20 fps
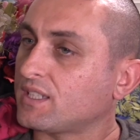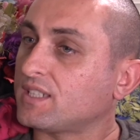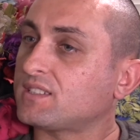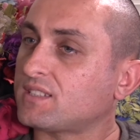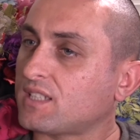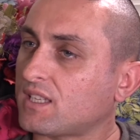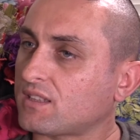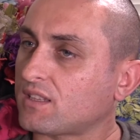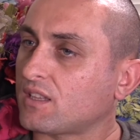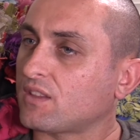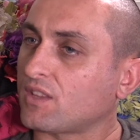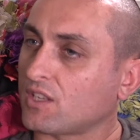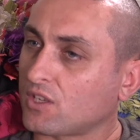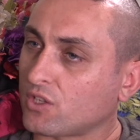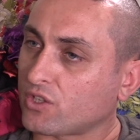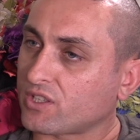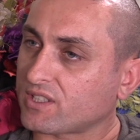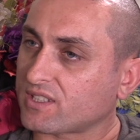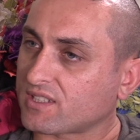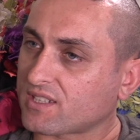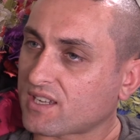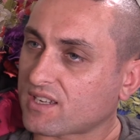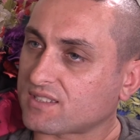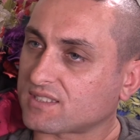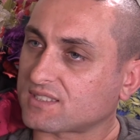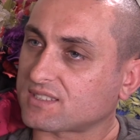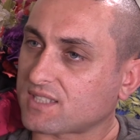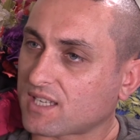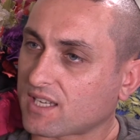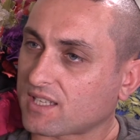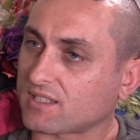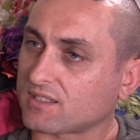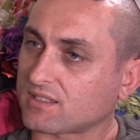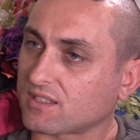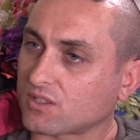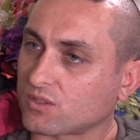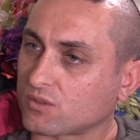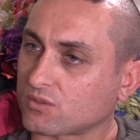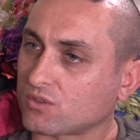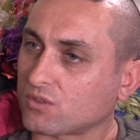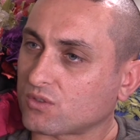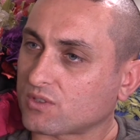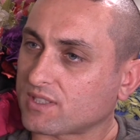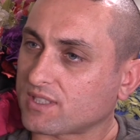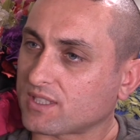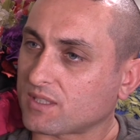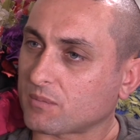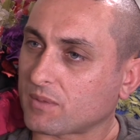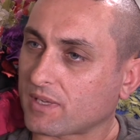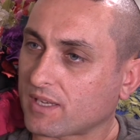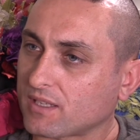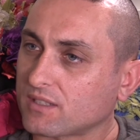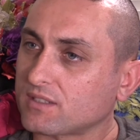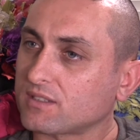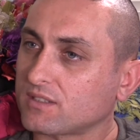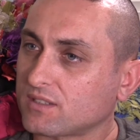Is that the learning and understanding that you're talking about?